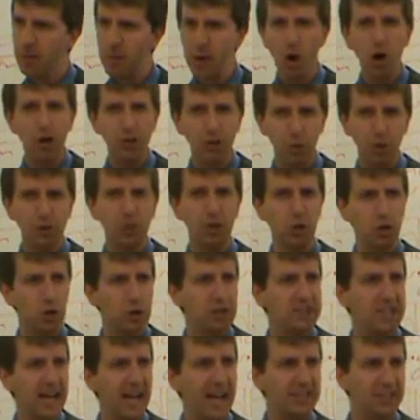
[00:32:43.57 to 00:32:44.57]
but also it's a
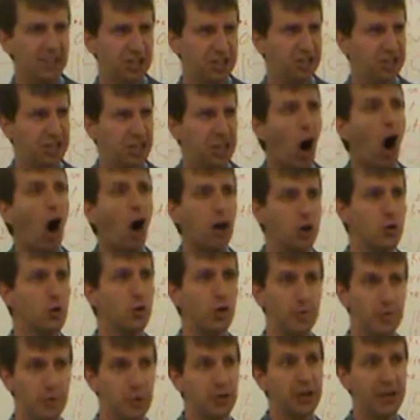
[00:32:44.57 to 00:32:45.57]
good test to see, are you
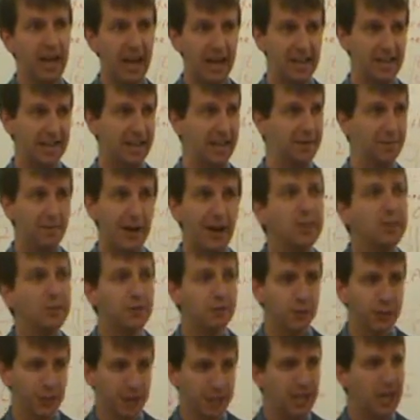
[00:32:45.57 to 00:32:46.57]
communicating
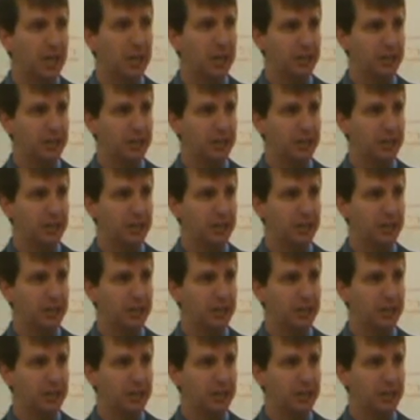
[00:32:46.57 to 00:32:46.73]
effectively?